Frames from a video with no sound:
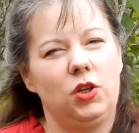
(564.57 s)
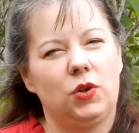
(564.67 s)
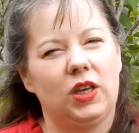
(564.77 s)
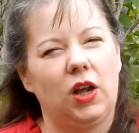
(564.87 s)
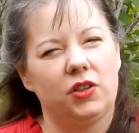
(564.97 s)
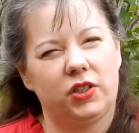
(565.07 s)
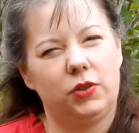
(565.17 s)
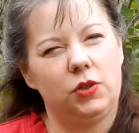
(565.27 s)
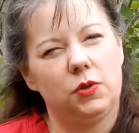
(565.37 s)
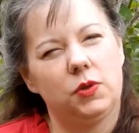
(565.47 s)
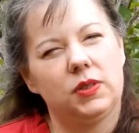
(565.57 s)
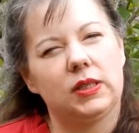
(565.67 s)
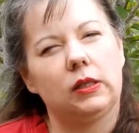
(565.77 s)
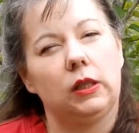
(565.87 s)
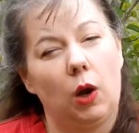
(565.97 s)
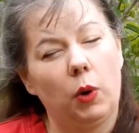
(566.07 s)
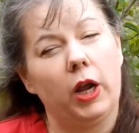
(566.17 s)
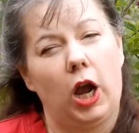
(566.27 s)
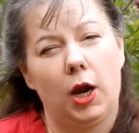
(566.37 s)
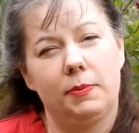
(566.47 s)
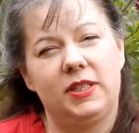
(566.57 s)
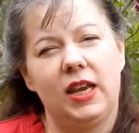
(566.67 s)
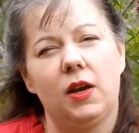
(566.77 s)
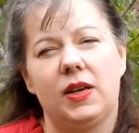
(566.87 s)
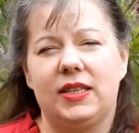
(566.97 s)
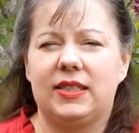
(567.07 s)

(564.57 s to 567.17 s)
you can also use lower carb dairy,